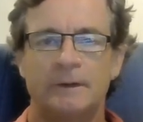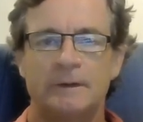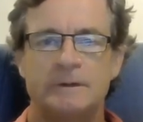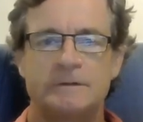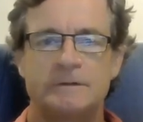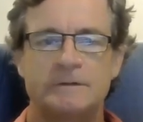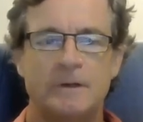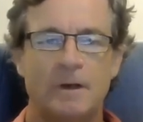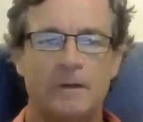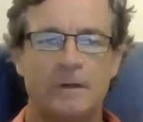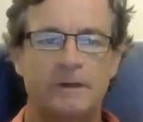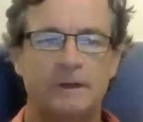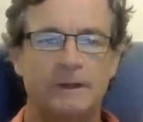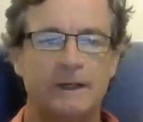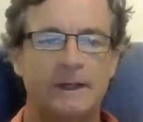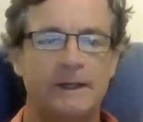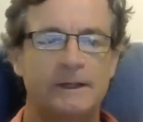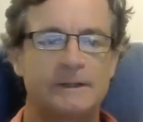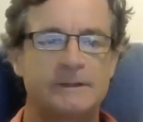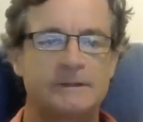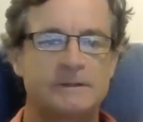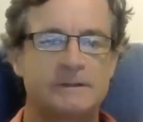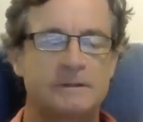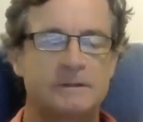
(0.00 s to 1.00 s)
So the
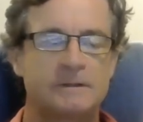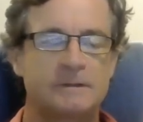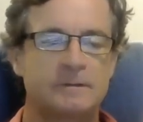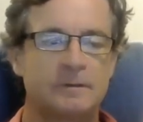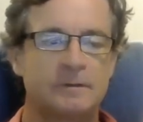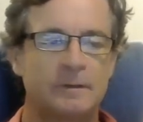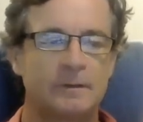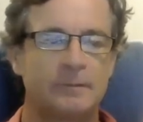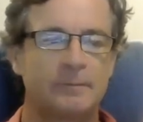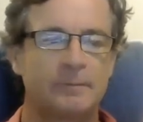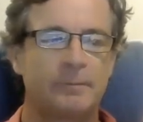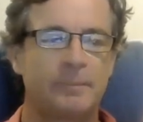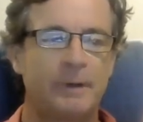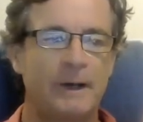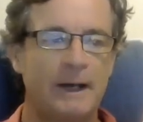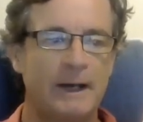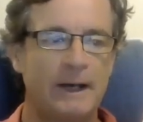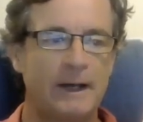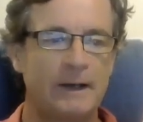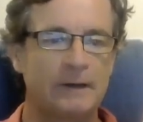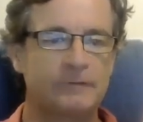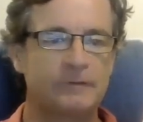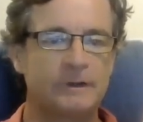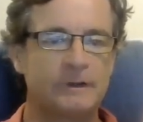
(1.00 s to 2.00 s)
next
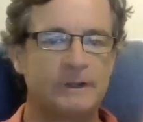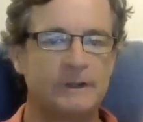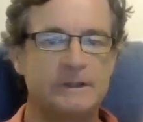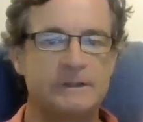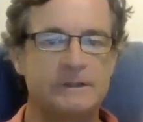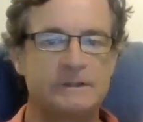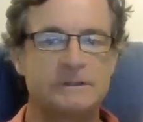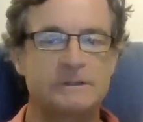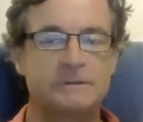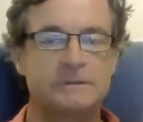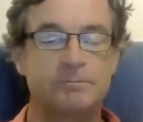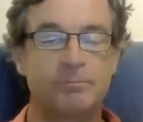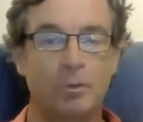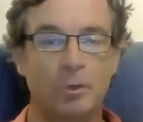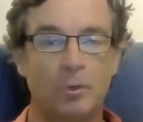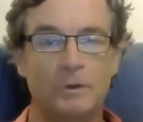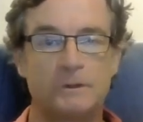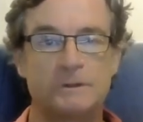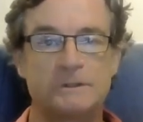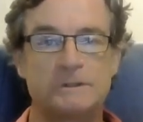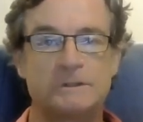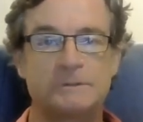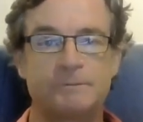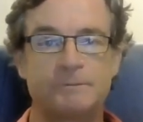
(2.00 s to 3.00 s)
part of it is
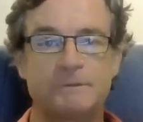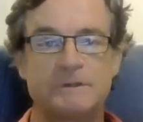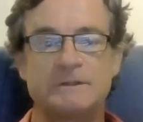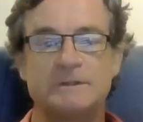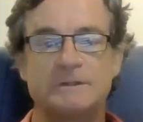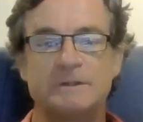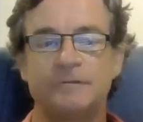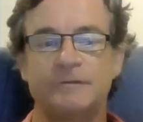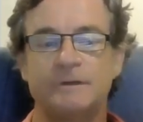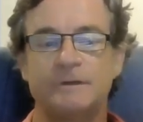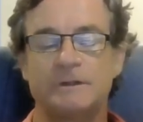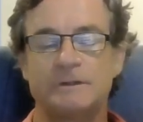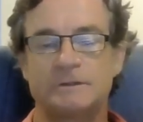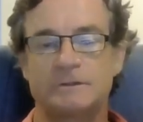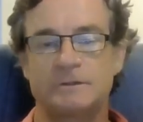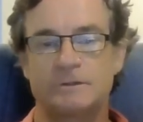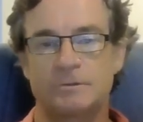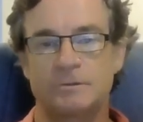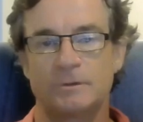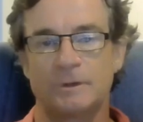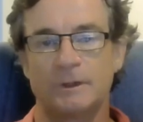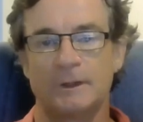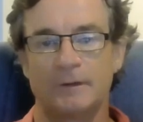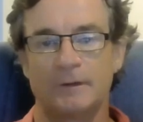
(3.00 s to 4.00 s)
sport-specific
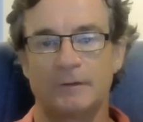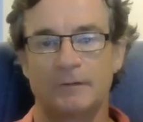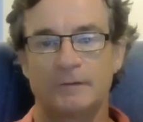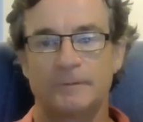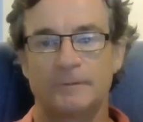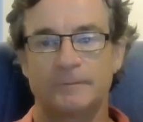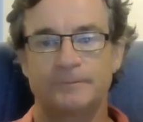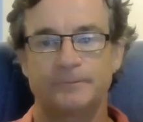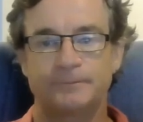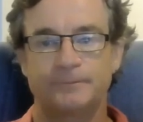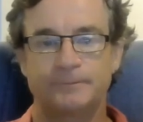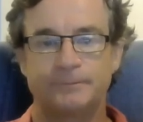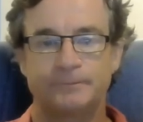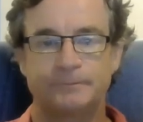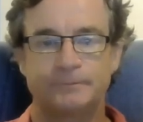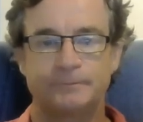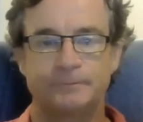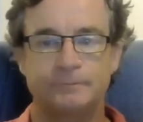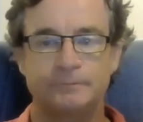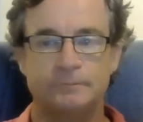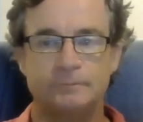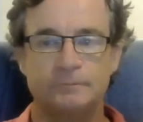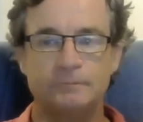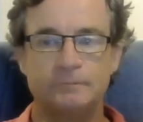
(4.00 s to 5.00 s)
strength.
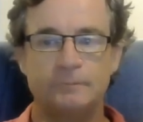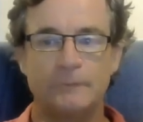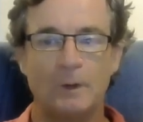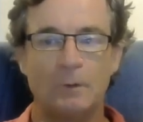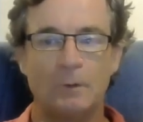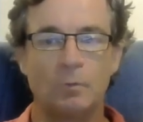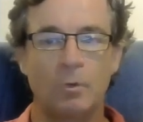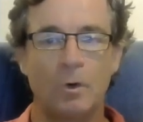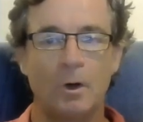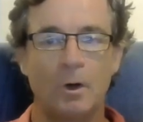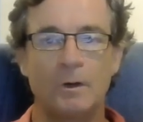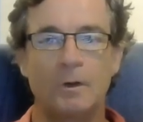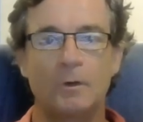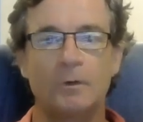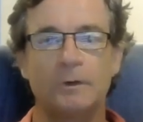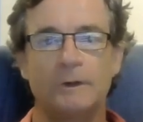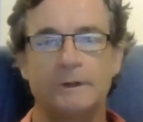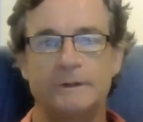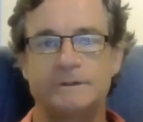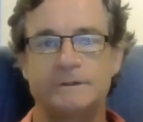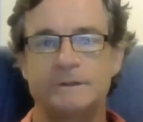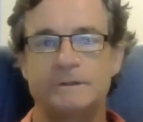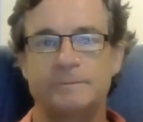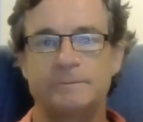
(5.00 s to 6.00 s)
What good
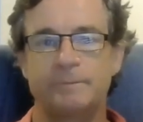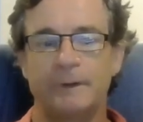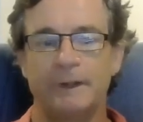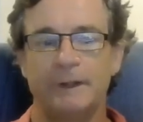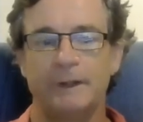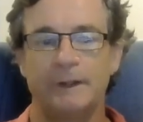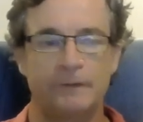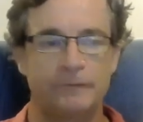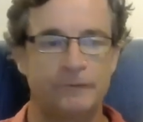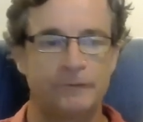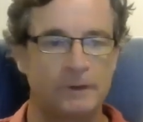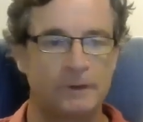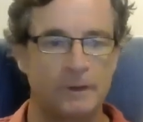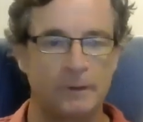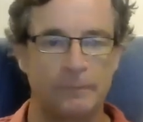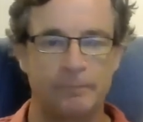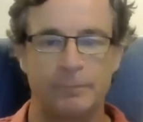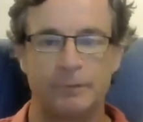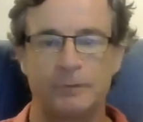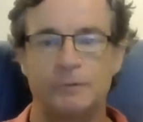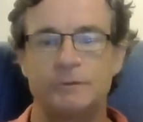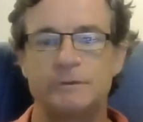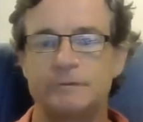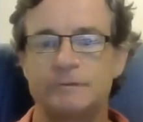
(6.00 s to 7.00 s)
is your speed if your
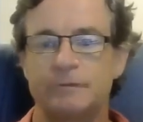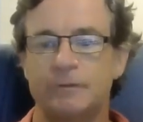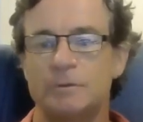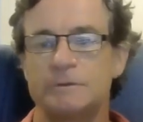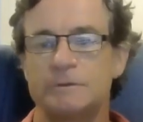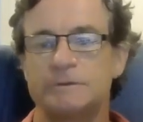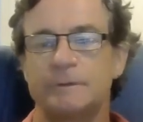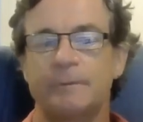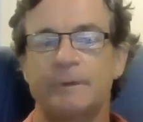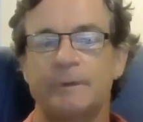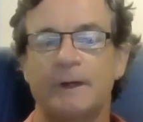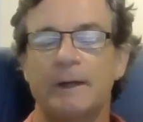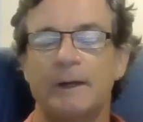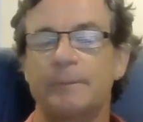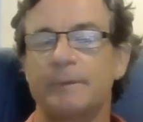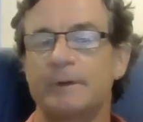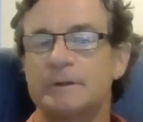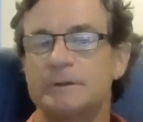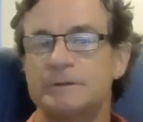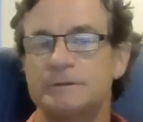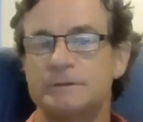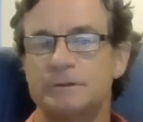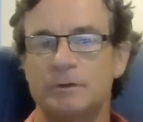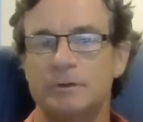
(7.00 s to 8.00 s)
caboose falls apart
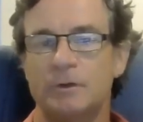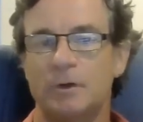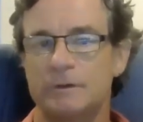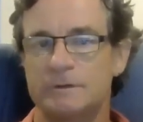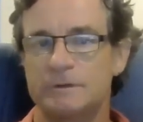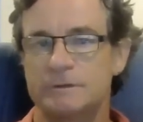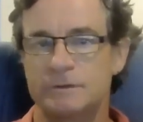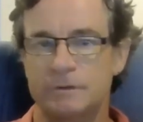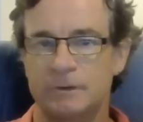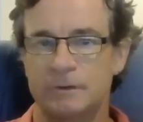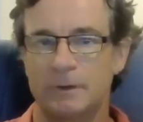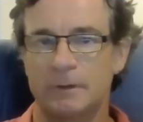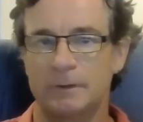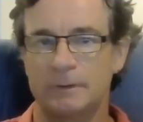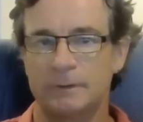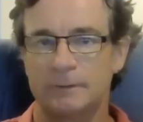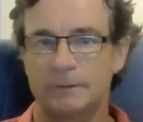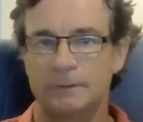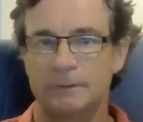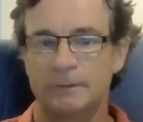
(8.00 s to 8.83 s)
because you're not strong?